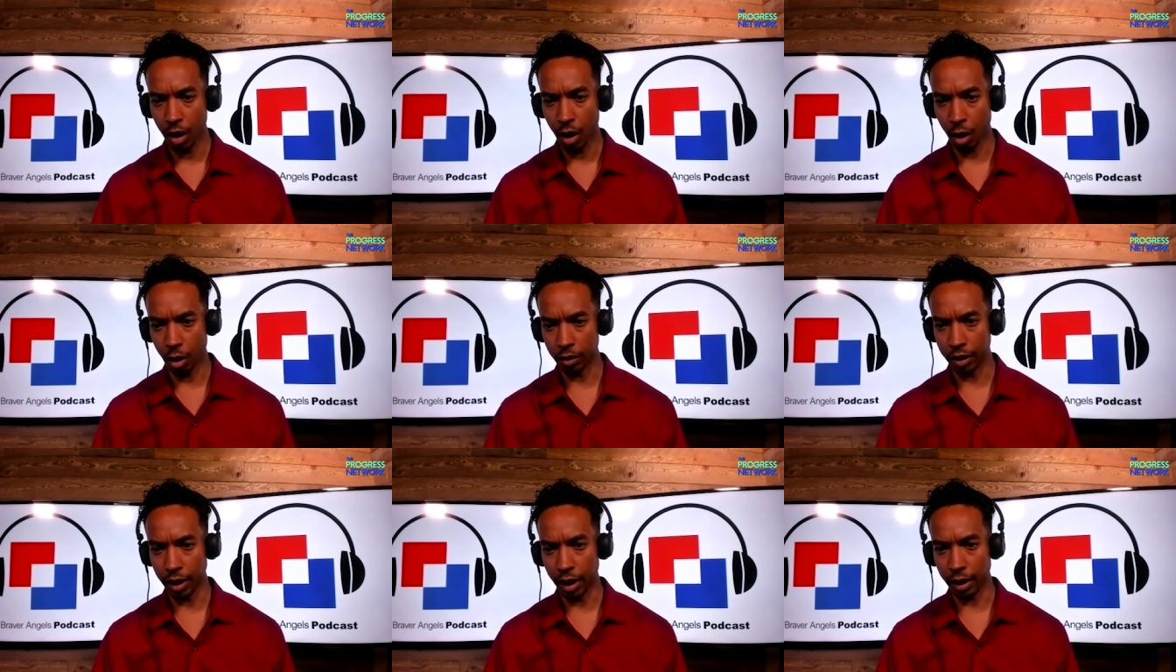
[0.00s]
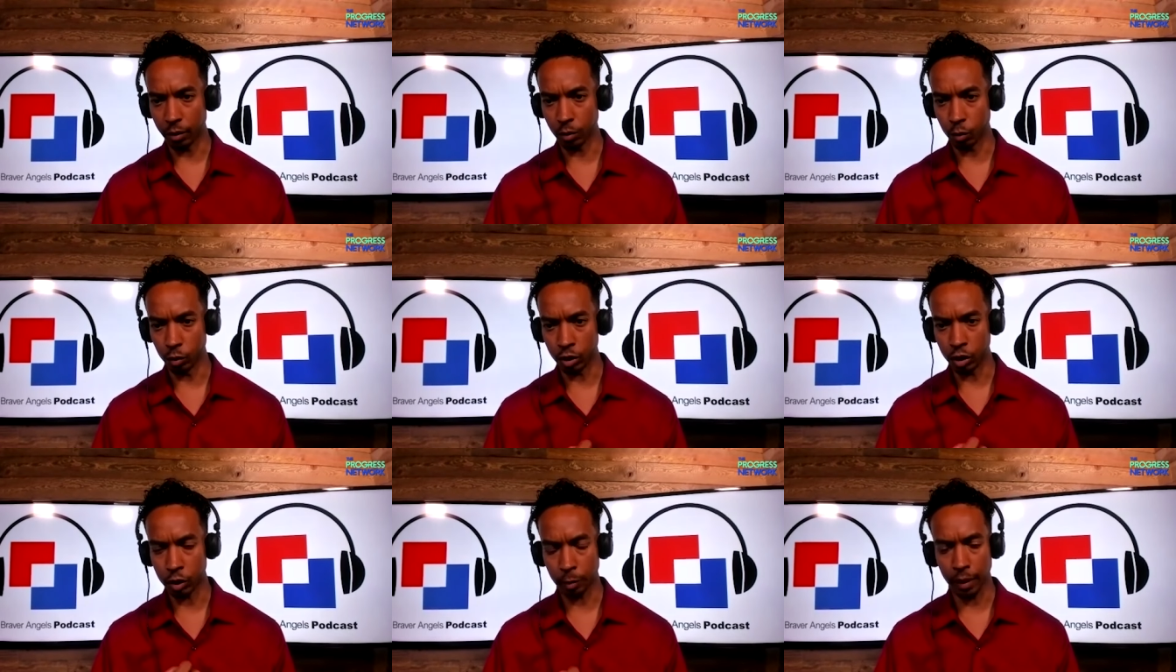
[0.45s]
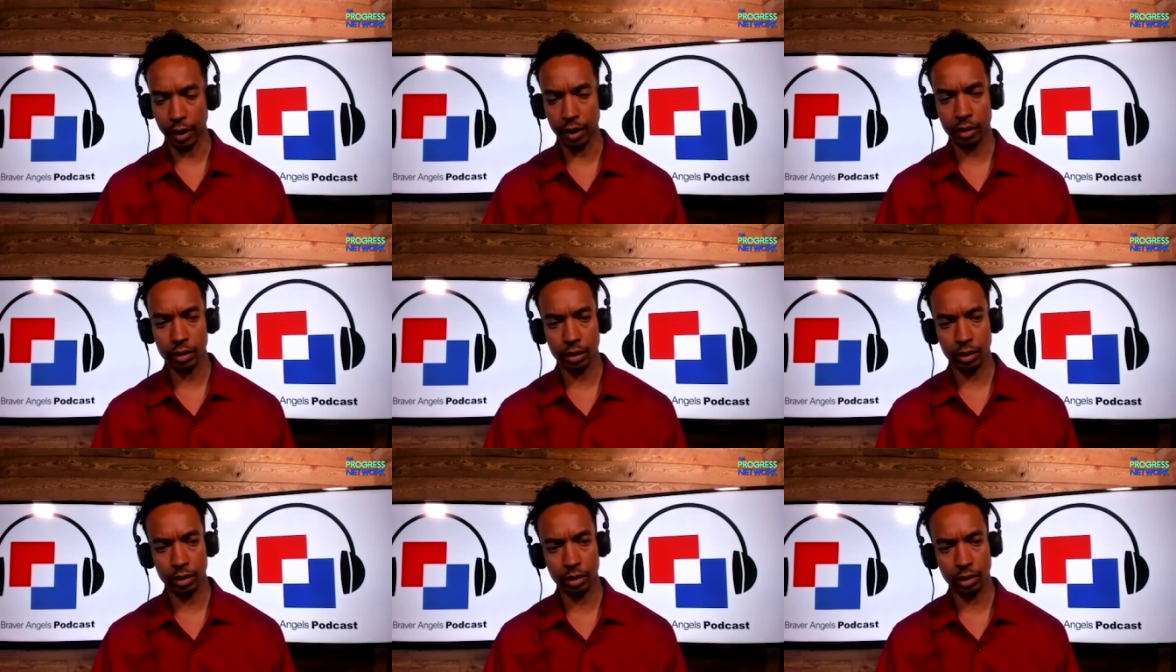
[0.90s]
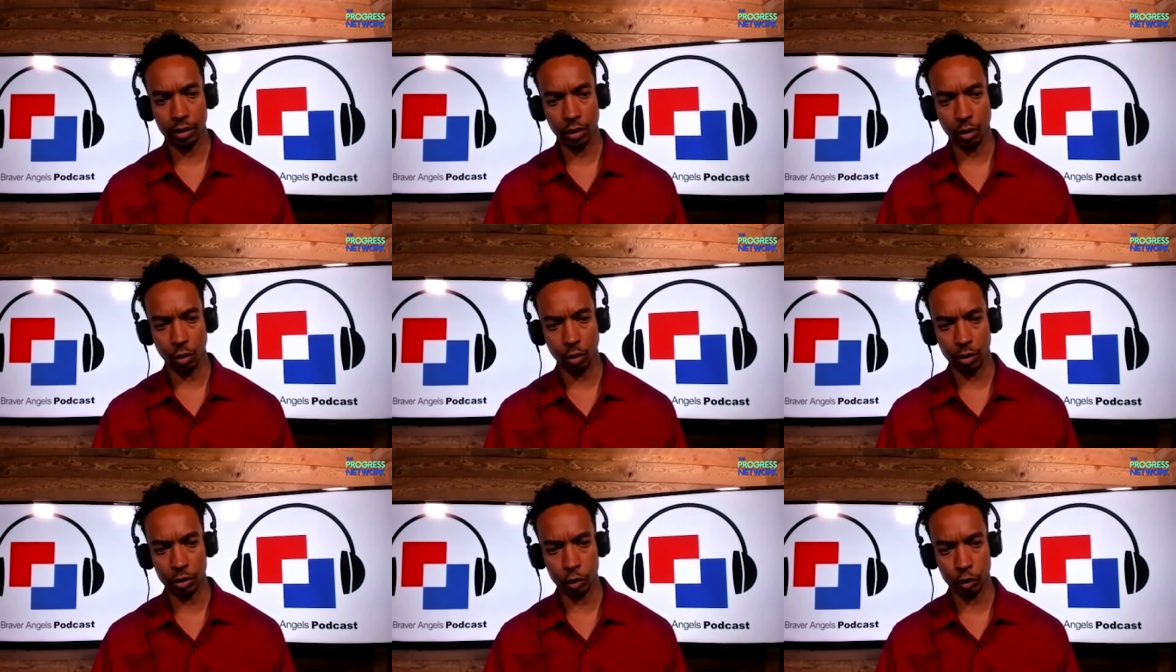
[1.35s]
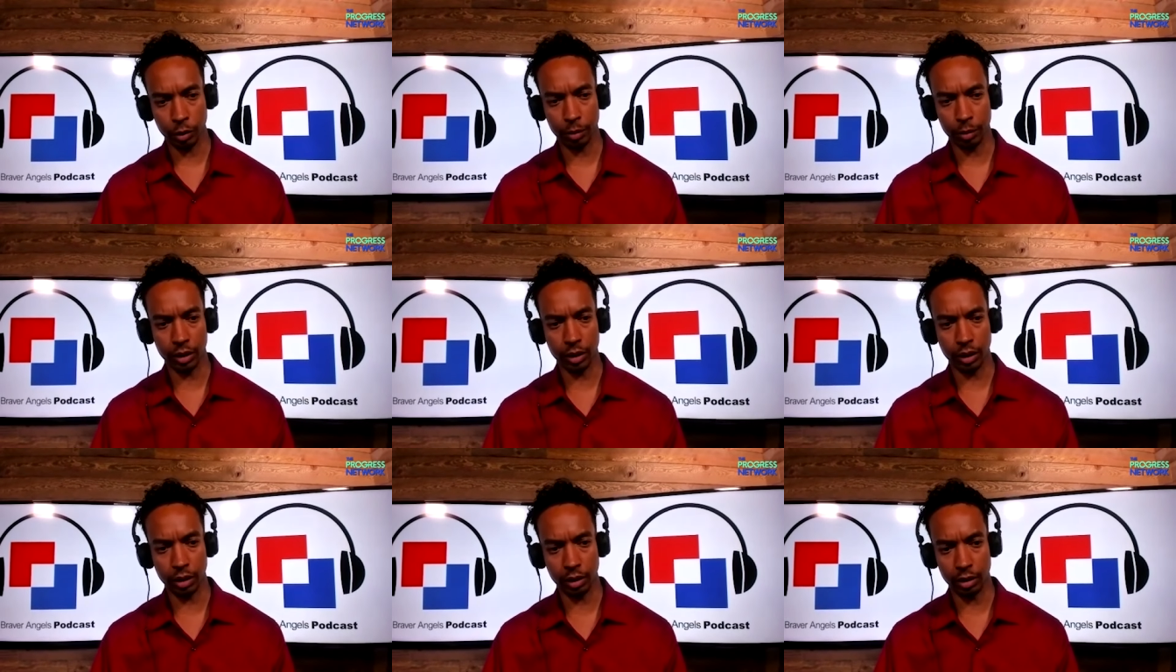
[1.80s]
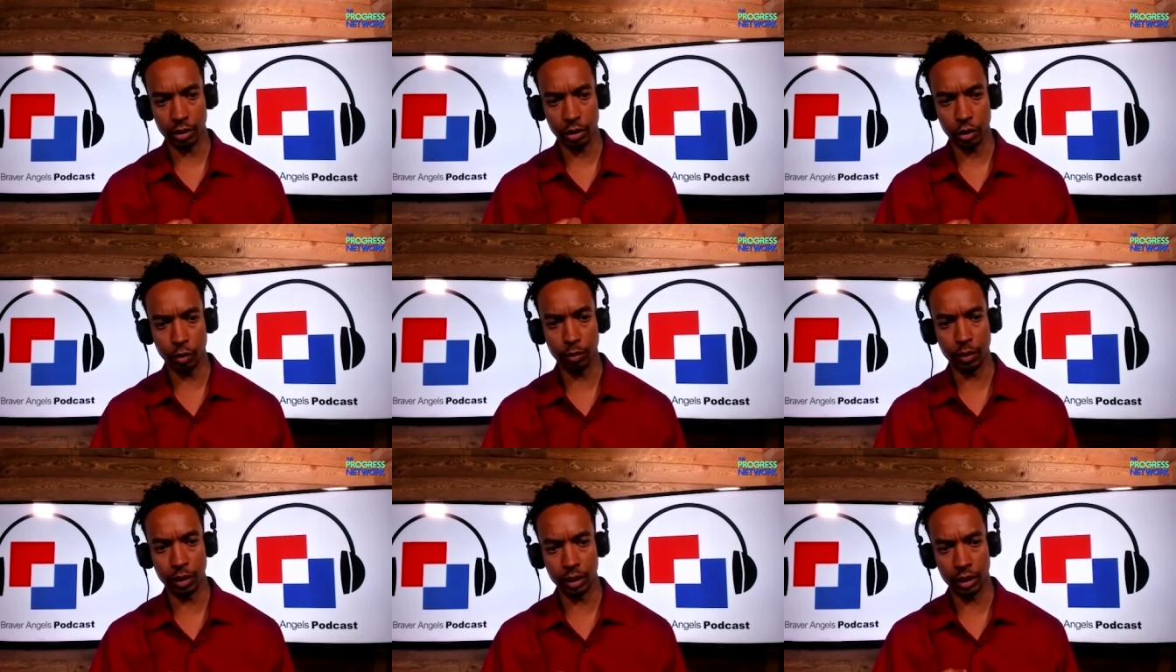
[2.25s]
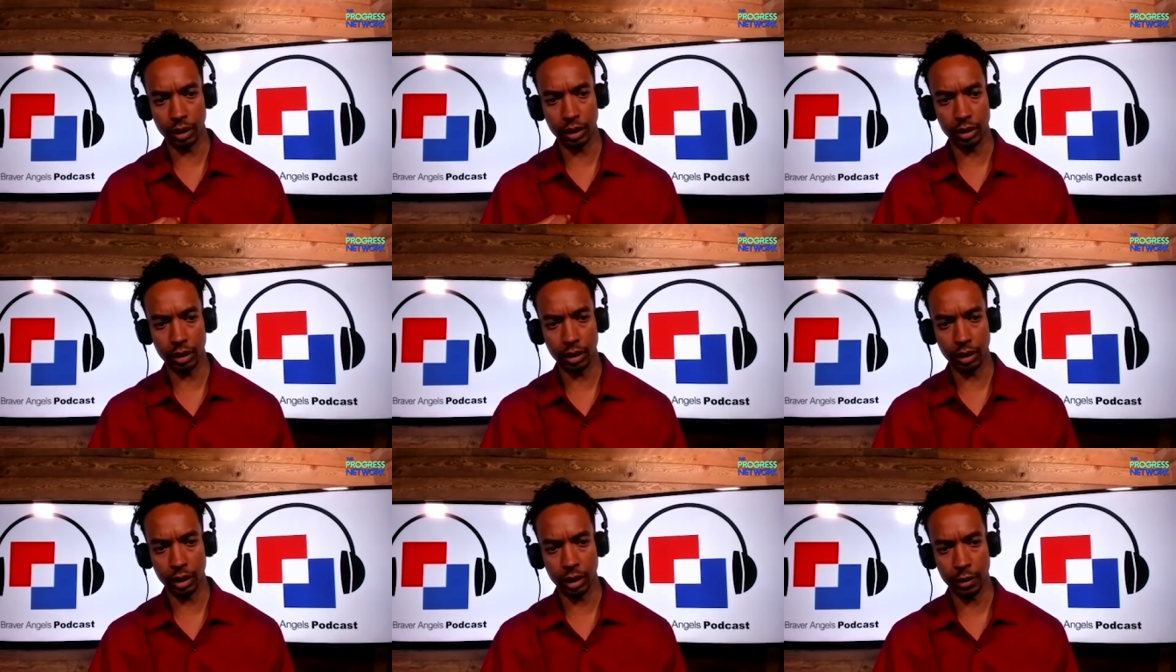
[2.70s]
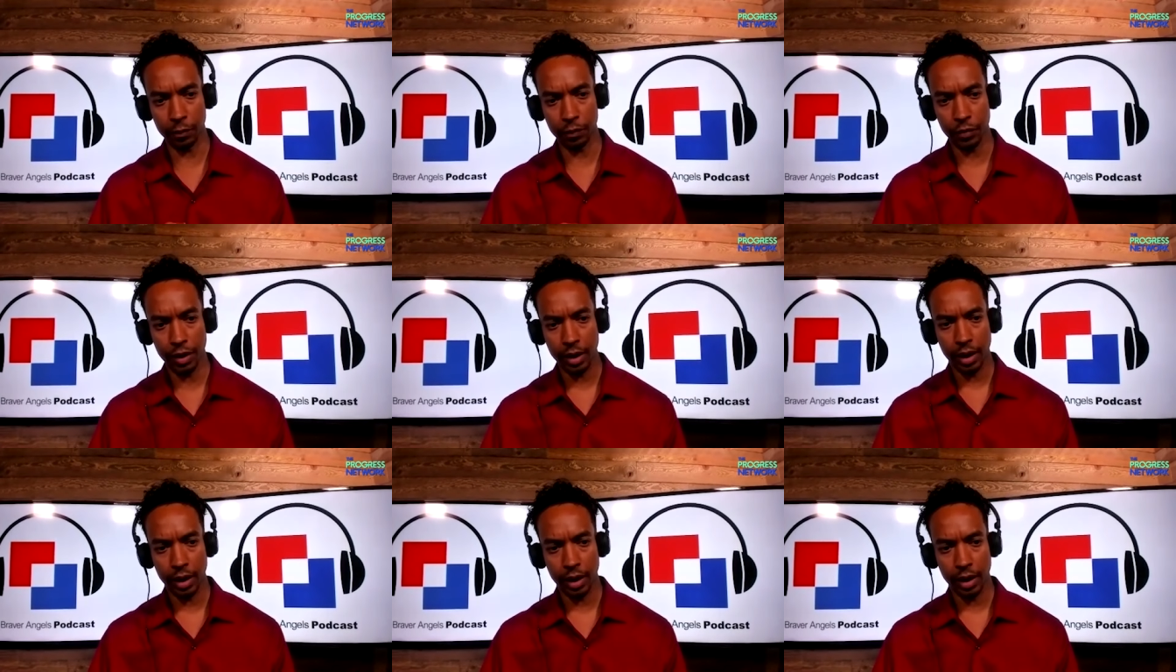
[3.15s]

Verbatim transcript: are not respected or attributed human dignity,